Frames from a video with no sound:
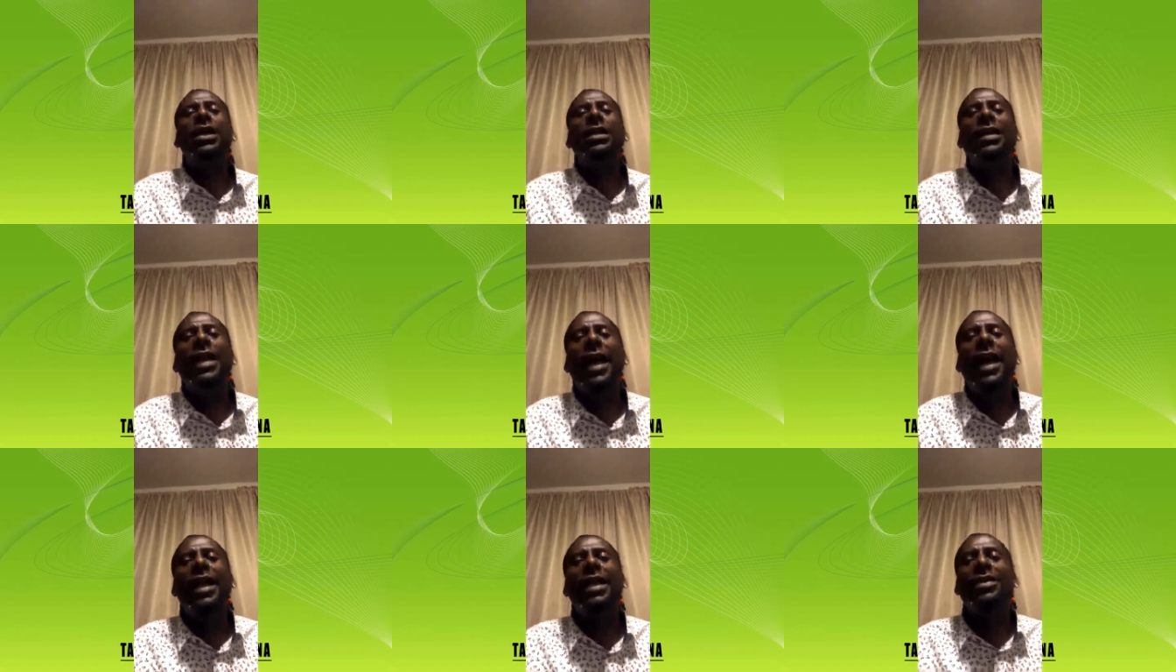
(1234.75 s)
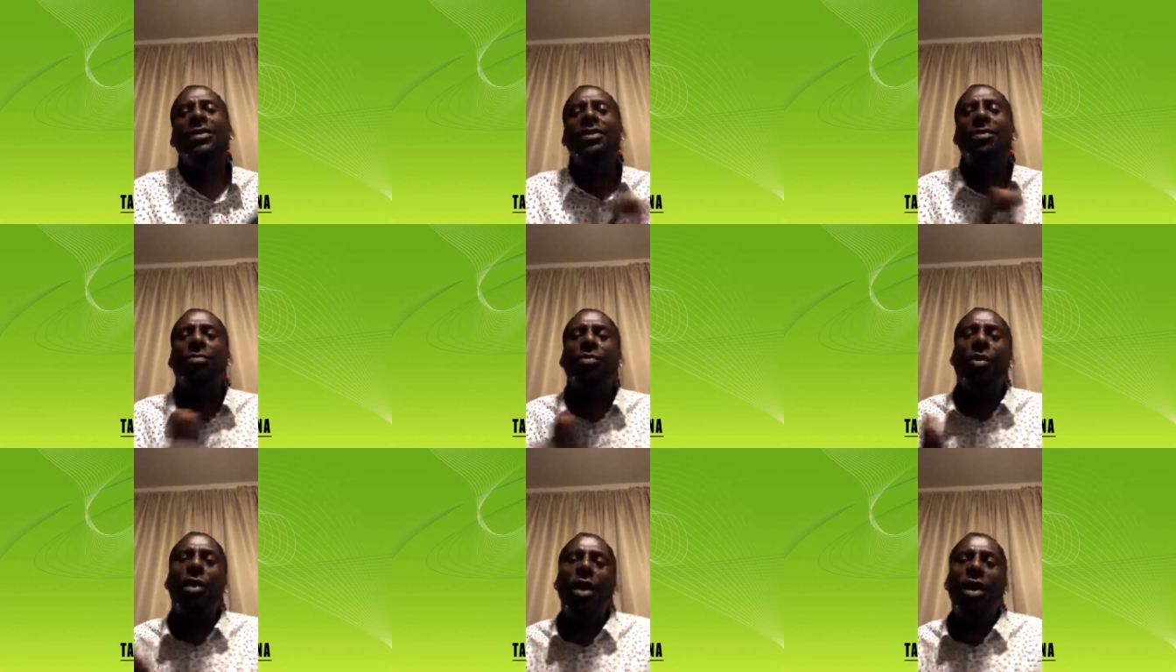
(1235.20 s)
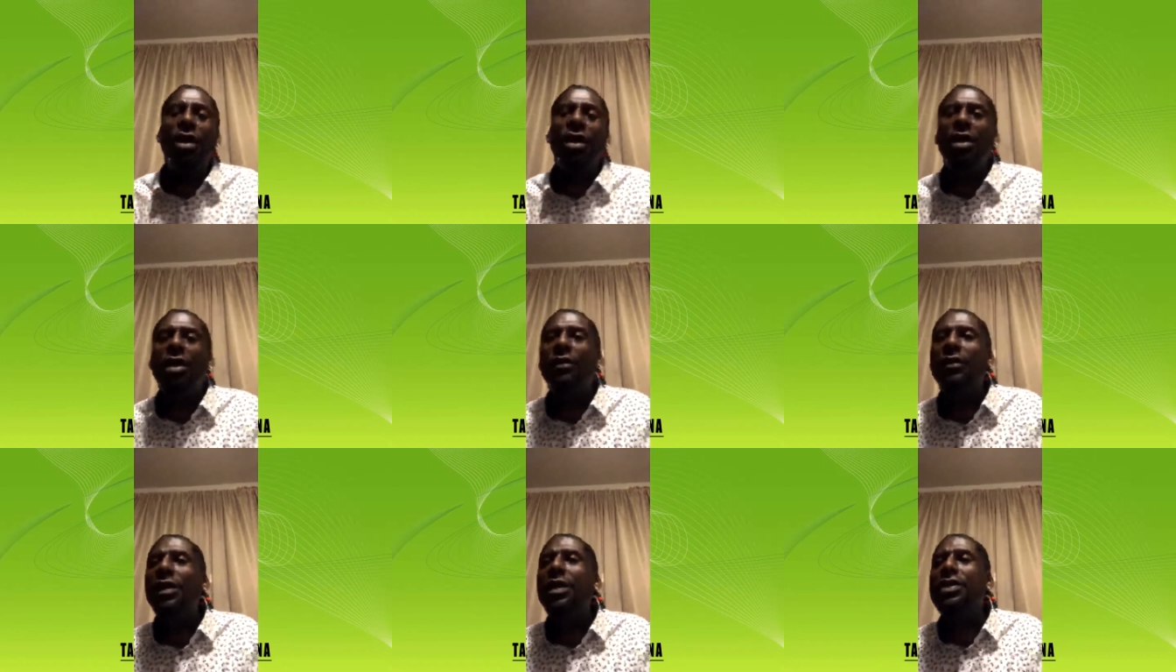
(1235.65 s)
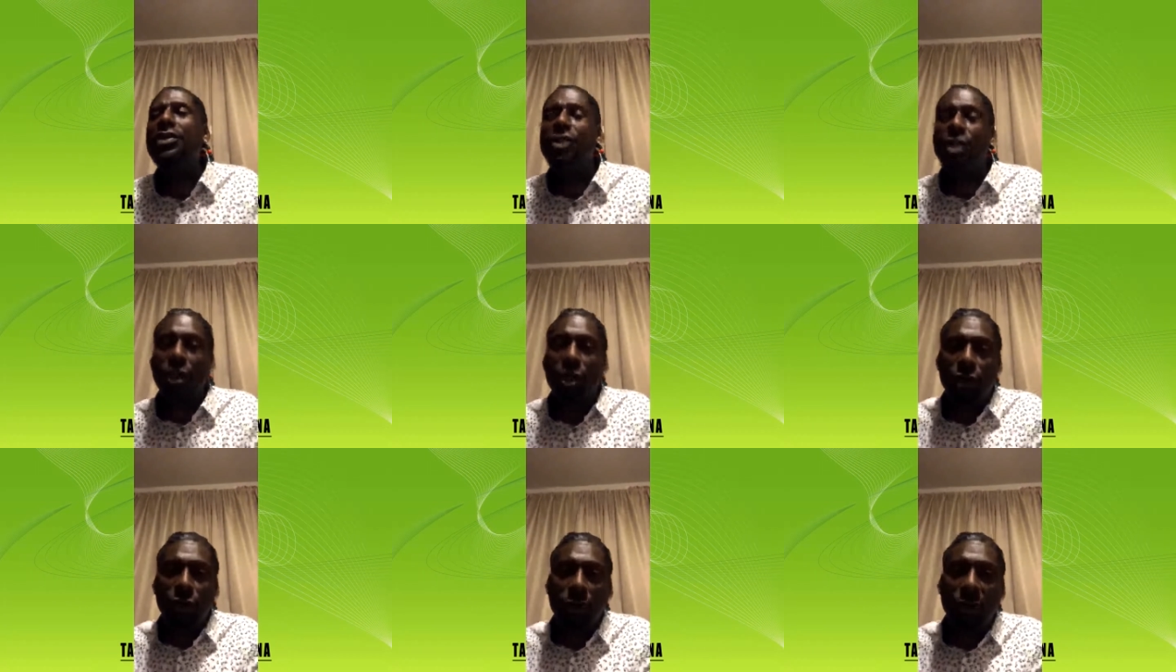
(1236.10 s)
that it's a part of
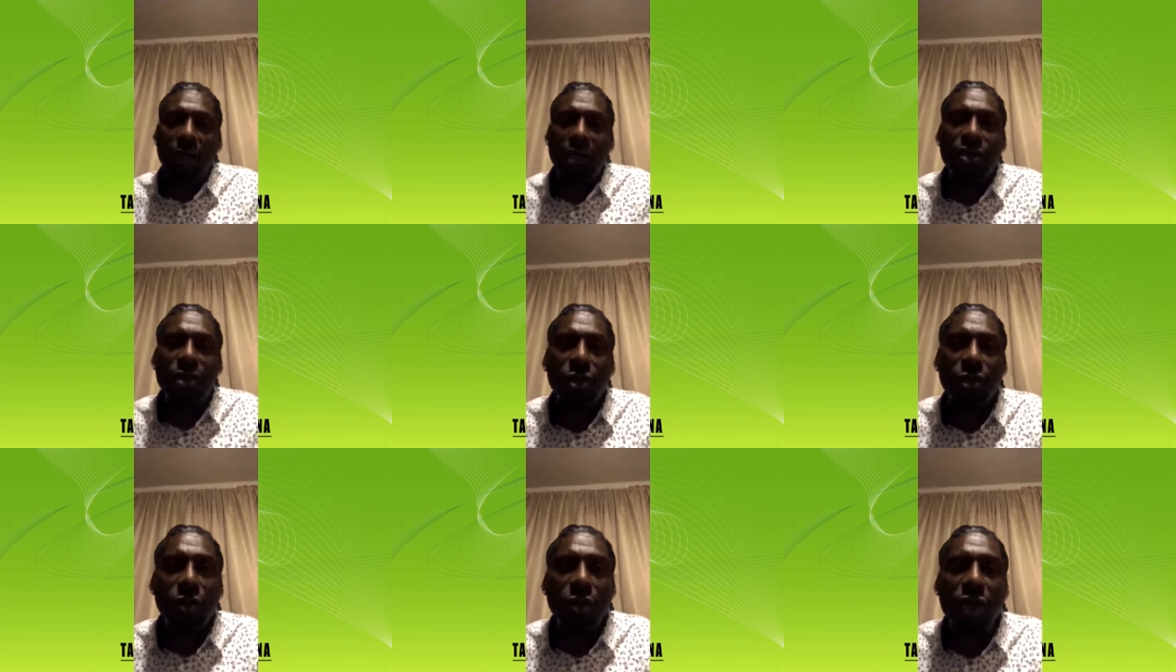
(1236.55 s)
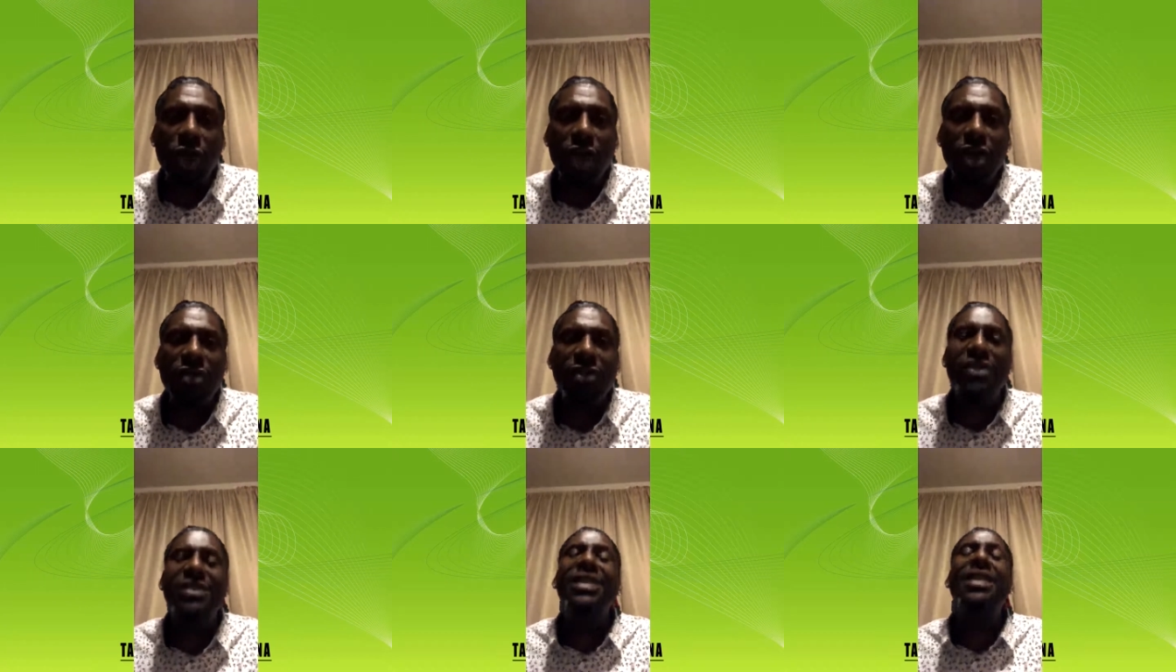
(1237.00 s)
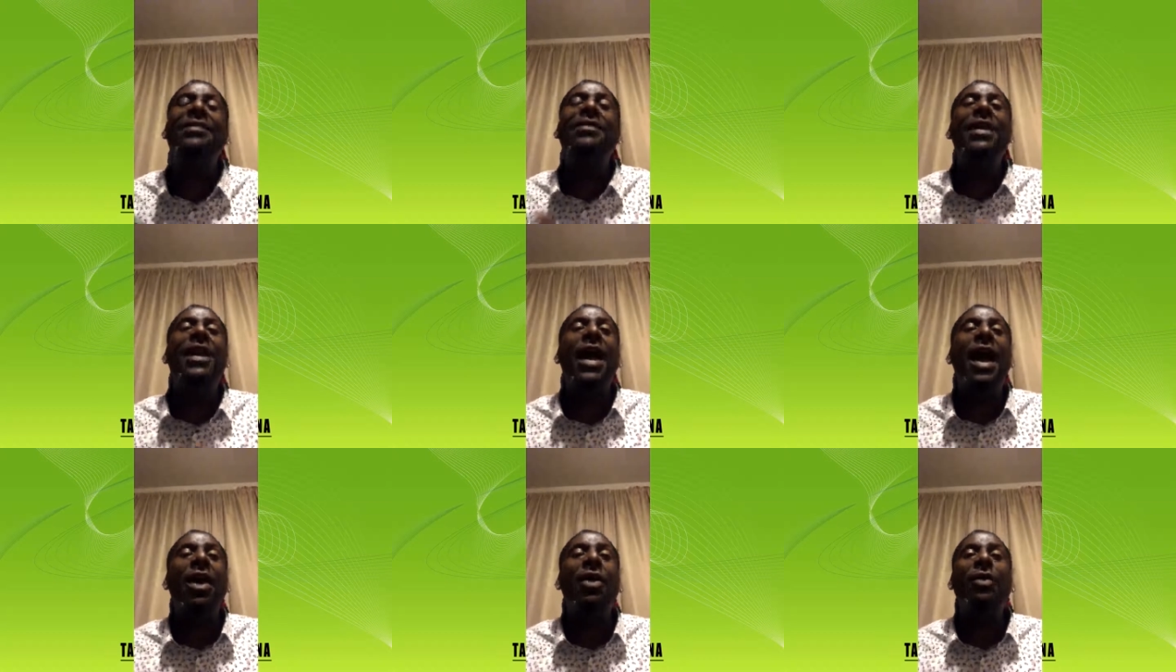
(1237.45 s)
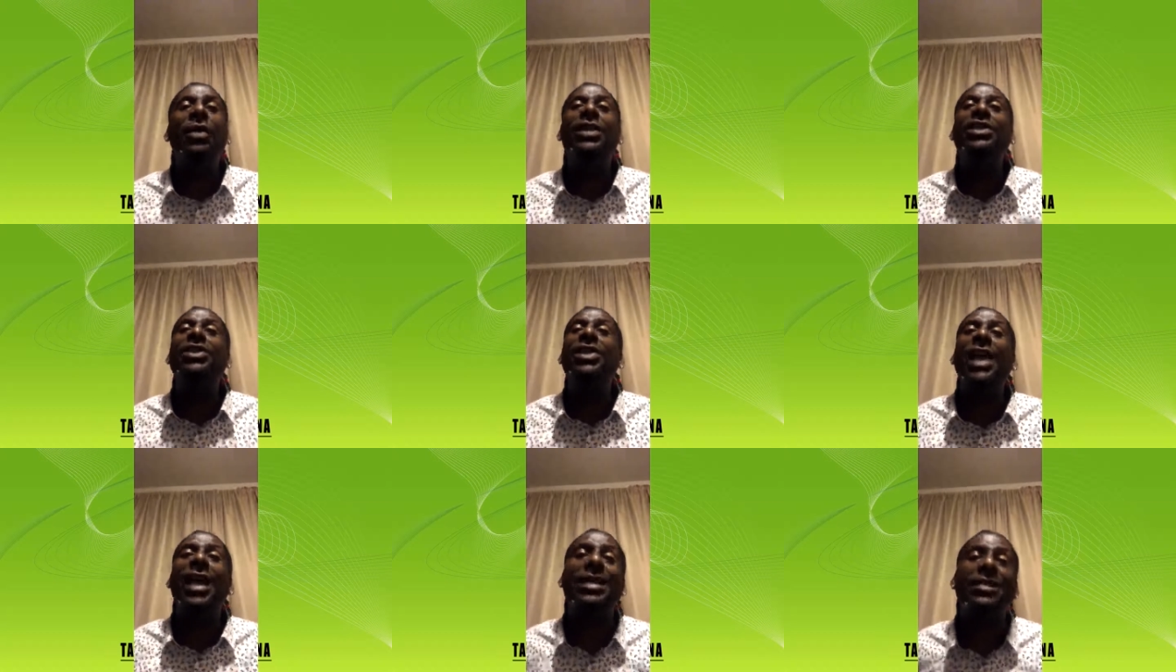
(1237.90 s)
generational curses, even how we
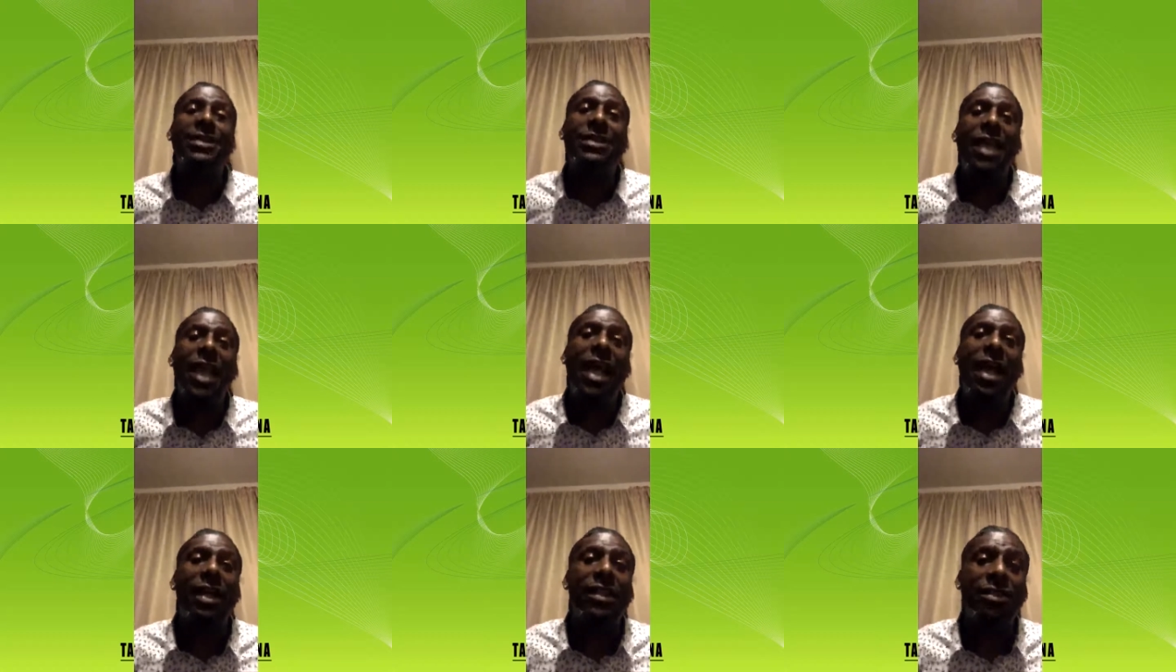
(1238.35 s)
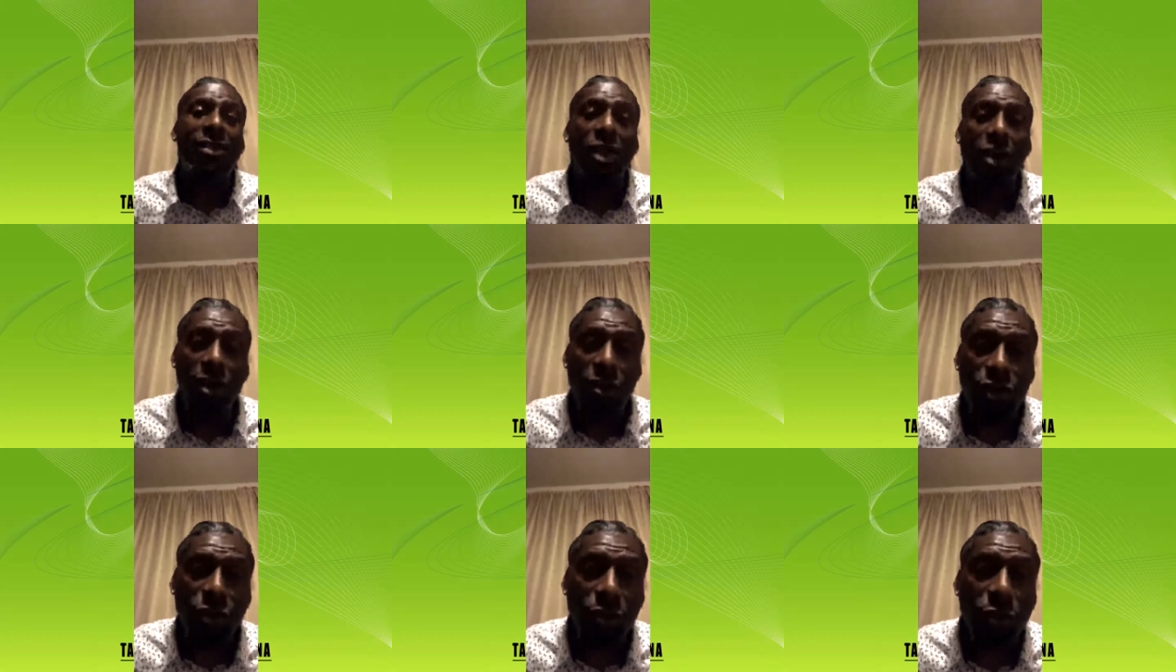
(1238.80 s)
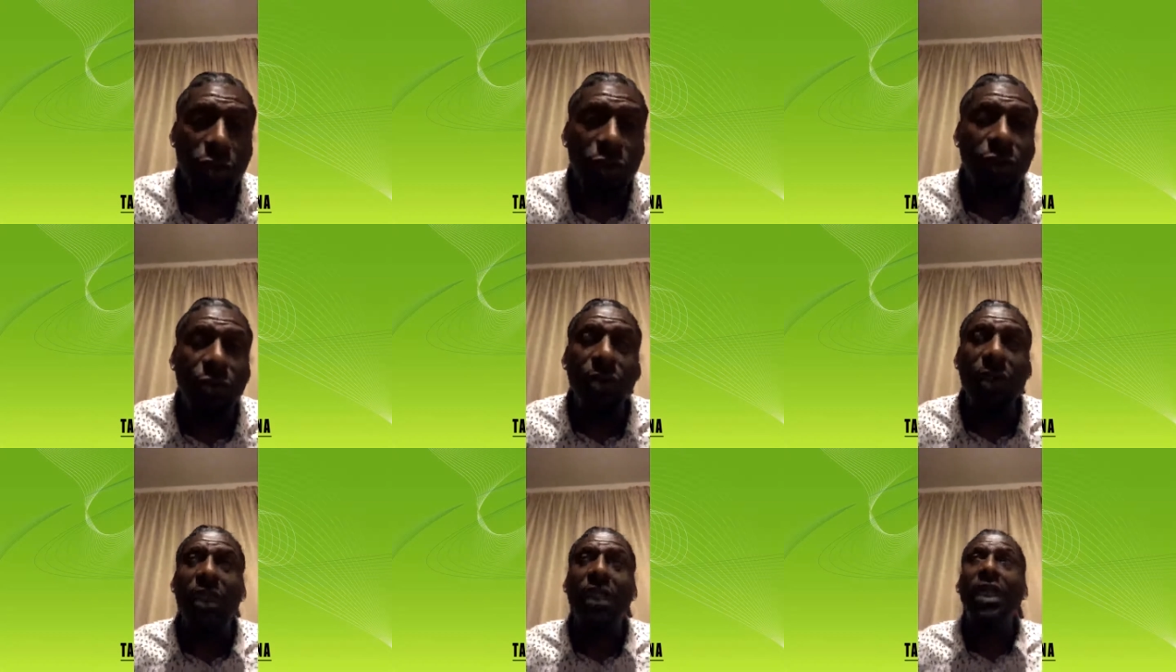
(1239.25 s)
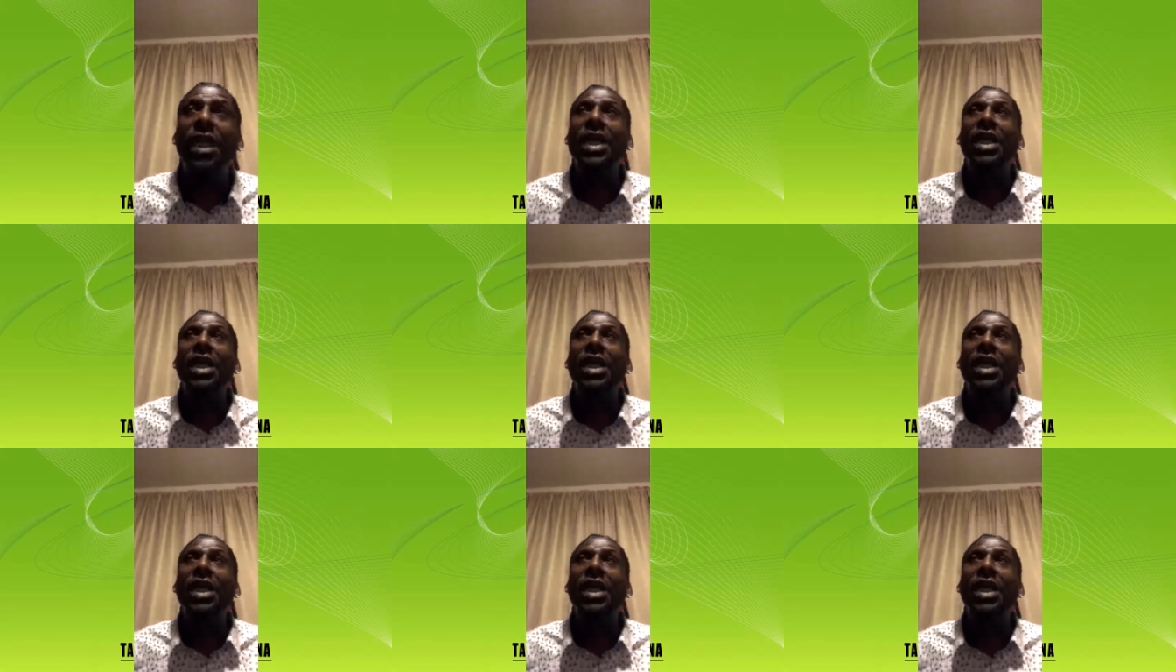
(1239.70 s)
chastise our children.